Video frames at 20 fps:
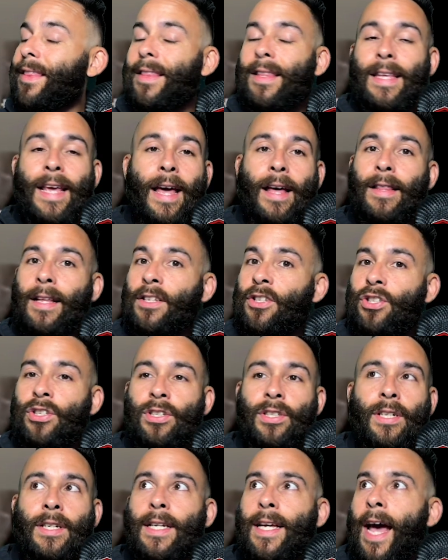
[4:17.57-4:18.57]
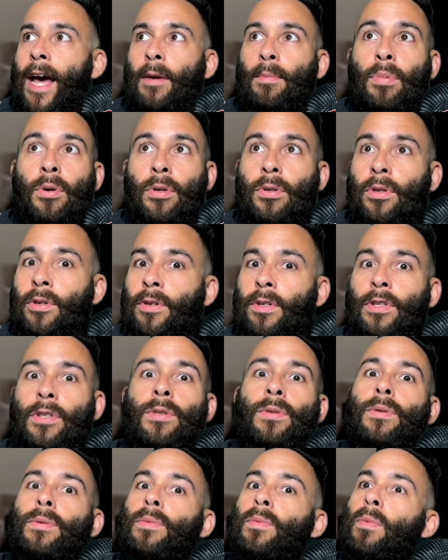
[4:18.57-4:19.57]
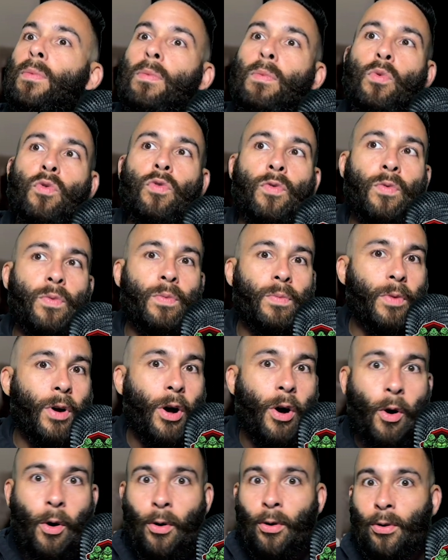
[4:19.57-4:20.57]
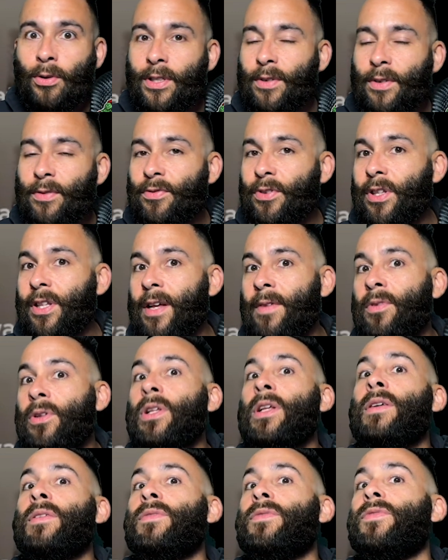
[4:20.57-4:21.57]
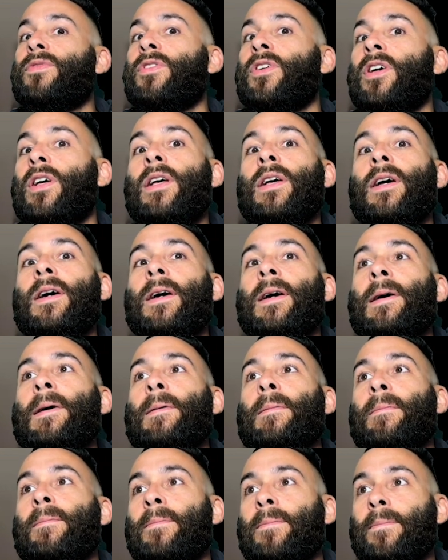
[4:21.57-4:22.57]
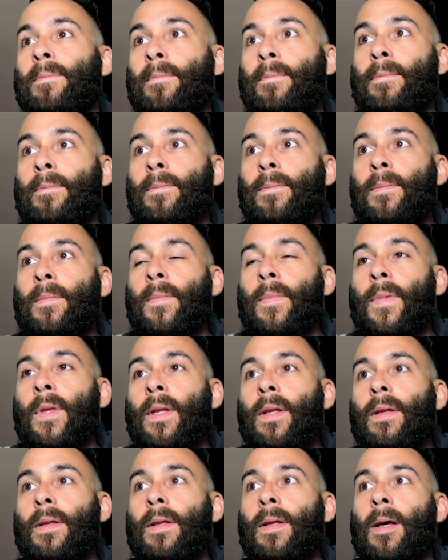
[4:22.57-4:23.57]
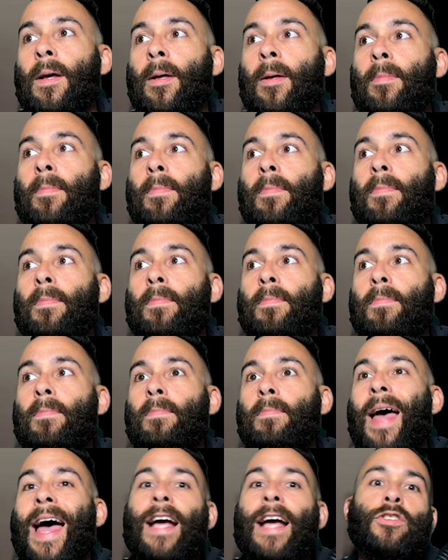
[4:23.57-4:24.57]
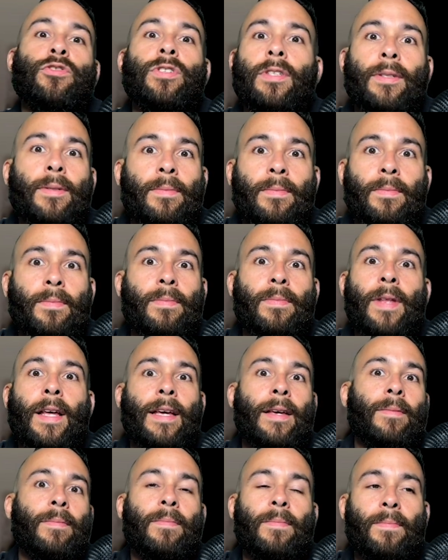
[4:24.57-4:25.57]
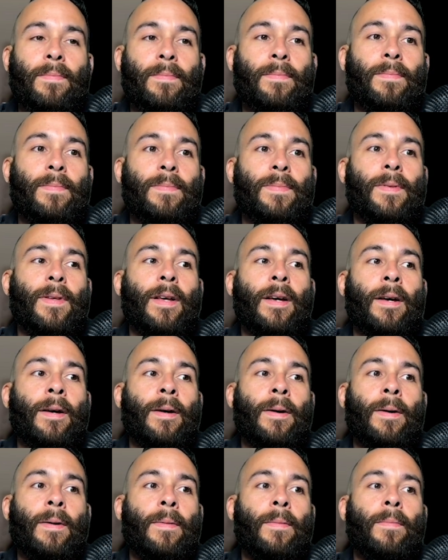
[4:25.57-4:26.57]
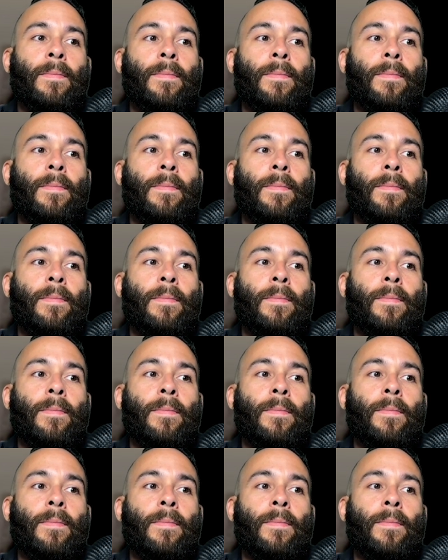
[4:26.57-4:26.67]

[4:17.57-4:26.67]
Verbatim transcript: Yeah, that's just going to catapult her into a whole different level of um, uh, actress. Like uh,